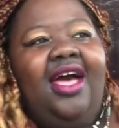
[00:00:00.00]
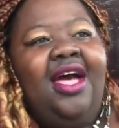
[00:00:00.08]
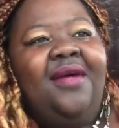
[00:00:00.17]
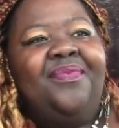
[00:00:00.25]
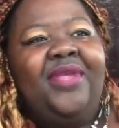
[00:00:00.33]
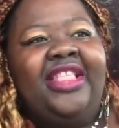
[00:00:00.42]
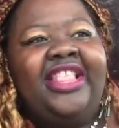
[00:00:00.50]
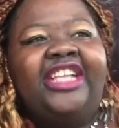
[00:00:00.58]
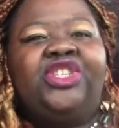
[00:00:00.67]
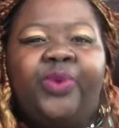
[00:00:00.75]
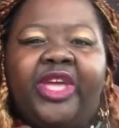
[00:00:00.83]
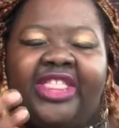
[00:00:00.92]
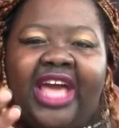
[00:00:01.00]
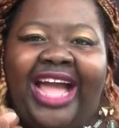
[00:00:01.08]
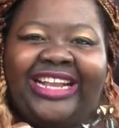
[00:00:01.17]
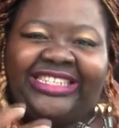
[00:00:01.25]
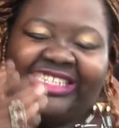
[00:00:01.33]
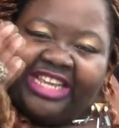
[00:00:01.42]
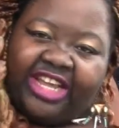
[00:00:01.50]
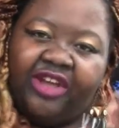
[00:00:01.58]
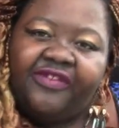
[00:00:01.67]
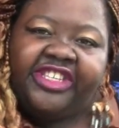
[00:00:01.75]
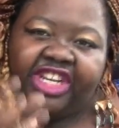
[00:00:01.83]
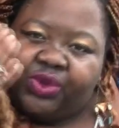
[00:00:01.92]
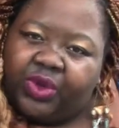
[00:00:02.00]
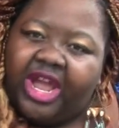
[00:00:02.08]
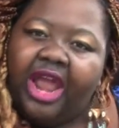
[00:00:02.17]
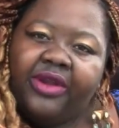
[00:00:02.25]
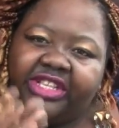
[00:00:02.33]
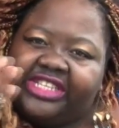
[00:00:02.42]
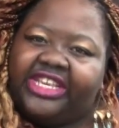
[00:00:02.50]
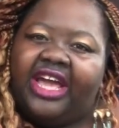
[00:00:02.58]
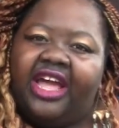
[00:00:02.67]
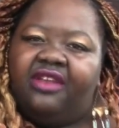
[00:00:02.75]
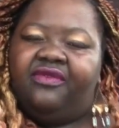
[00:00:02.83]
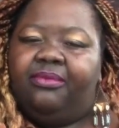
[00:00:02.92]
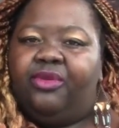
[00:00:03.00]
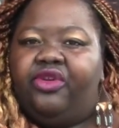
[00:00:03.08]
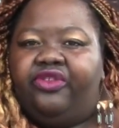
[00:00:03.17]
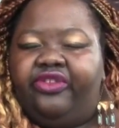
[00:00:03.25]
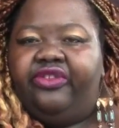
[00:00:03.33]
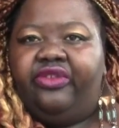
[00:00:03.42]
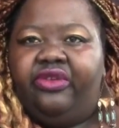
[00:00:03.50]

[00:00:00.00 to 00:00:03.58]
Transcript: And that's where the idea of sexual currency kind of emerges.